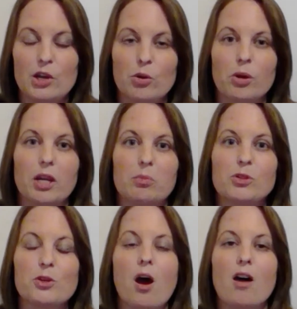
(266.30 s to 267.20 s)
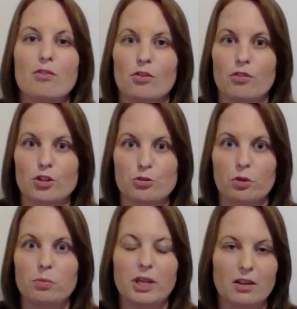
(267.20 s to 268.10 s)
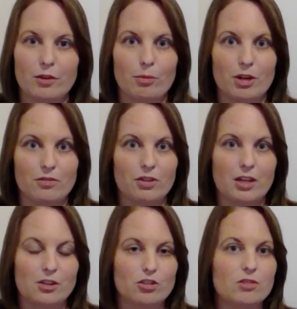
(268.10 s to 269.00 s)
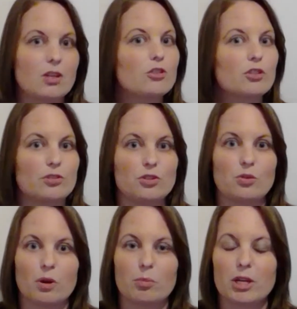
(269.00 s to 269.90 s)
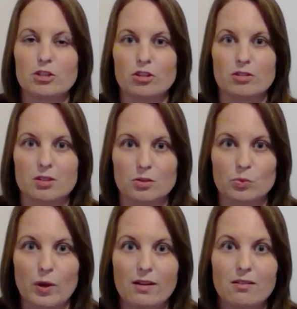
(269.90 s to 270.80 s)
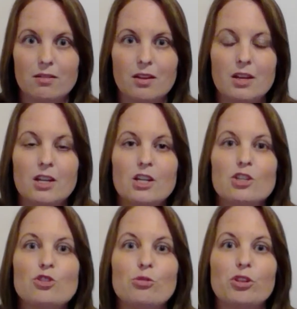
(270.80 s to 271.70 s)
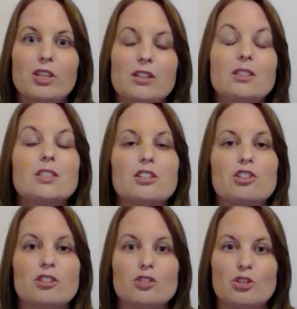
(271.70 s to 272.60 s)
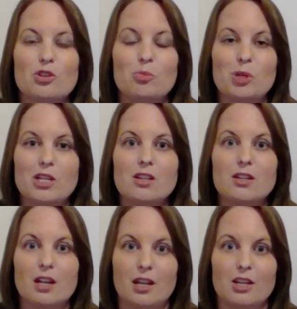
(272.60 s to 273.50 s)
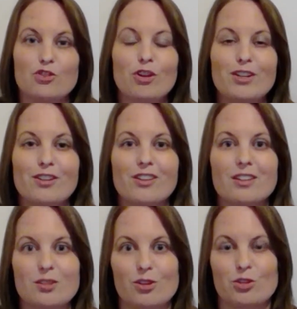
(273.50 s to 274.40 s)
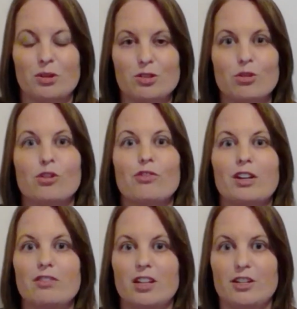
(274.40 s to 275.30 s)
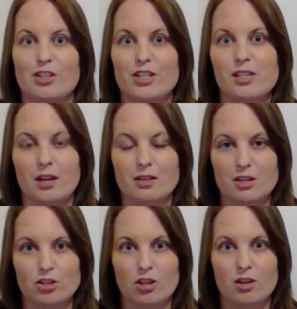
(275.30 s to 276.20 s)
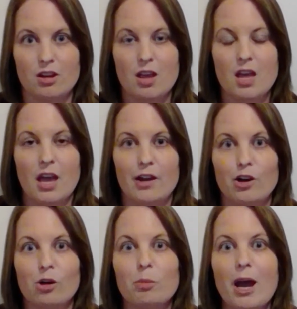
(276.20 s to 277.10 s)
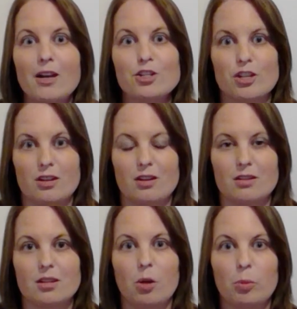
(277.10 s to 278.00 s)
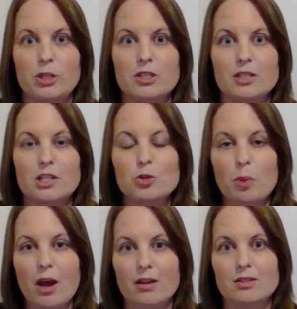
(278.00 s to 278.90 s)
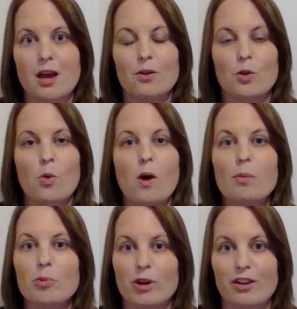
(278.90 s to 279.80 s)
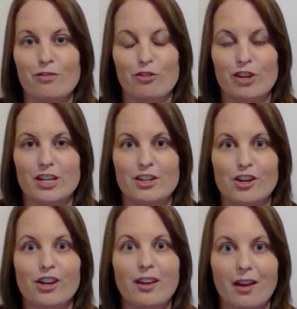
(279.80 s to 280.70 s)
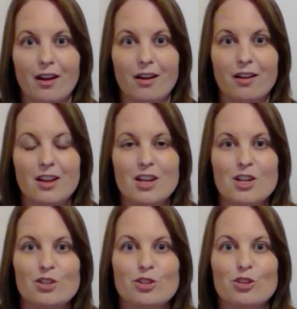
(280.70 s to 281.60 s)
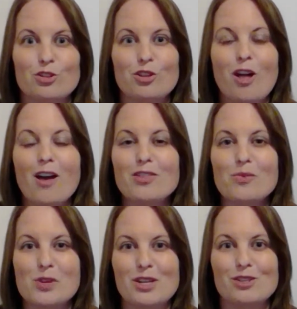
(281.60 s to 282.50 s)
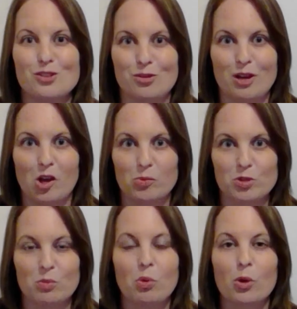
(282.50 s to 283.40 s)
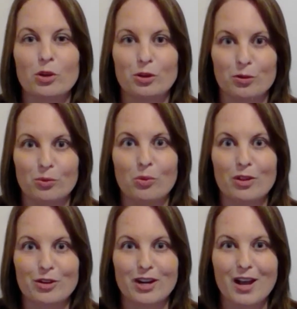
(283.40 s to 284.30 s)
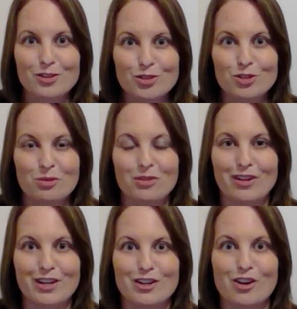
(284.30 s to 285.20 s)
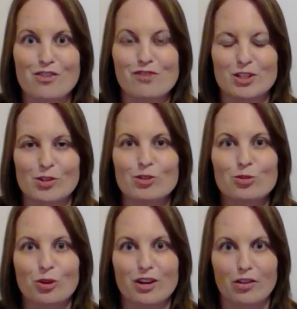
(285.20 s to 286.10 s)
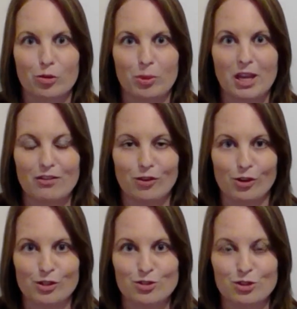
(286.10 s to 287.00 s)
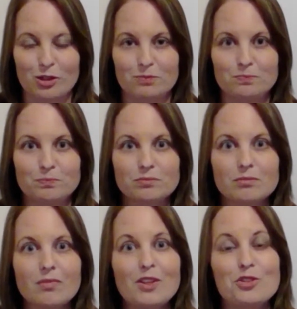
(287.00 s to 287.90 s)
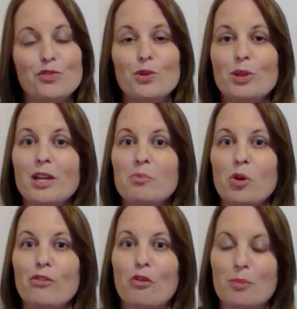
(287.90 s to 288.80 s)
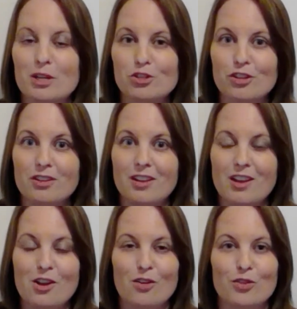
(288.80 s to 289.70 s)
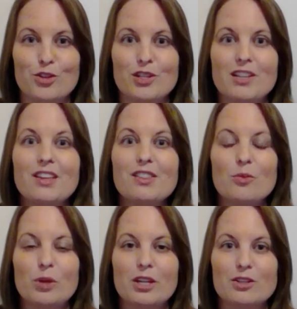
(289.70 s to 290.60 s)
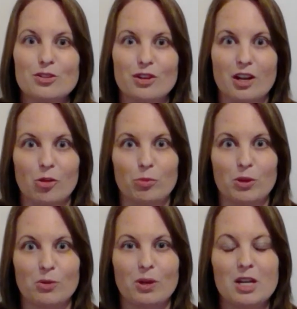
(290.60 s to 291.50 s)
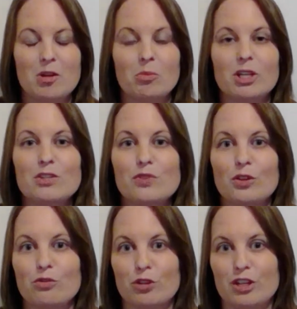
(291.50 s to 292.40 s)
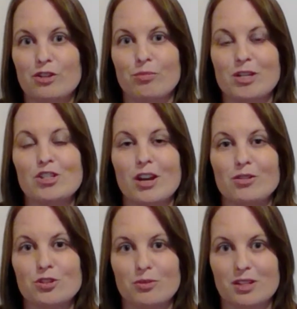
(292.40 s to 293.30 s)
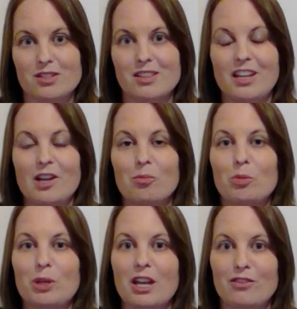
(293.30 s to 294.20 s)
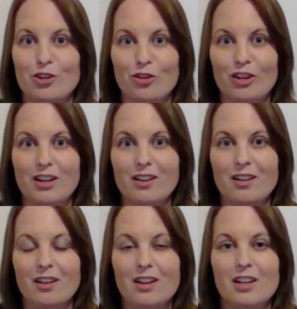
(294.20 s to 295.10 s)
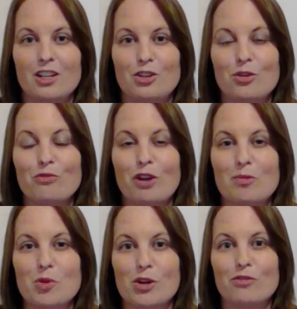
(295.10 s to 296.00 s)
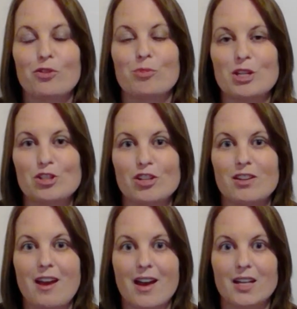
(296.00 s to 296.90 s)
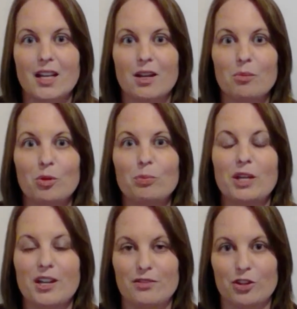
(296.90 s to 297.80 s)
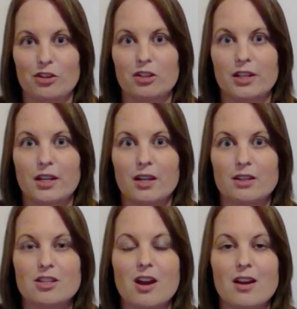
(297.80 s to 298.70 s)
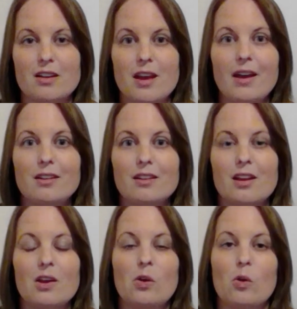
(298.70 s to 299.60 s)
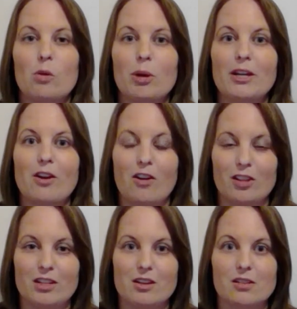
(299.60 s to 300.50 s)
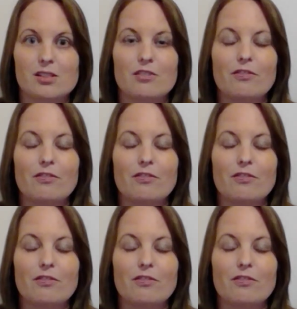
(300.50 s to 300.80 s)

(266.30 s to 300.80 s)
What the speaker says: who are able to offer virtual behavior modification sessions to our patients as well. Julie, in addition to being a trainer, is also a certified veterinary technician, and her passion is helping to teach pets how to cooperate for veterinary care. So there's a lot that we can do to help support you, whether it has to do with veterinary visits or another behavior concern. So if you would like more information, or if there's anything that we can do to help you, please feel free to reach out to us at the Animal Behavior Clinic. You can find more information at animalbehaviorclinic.net or by calling us at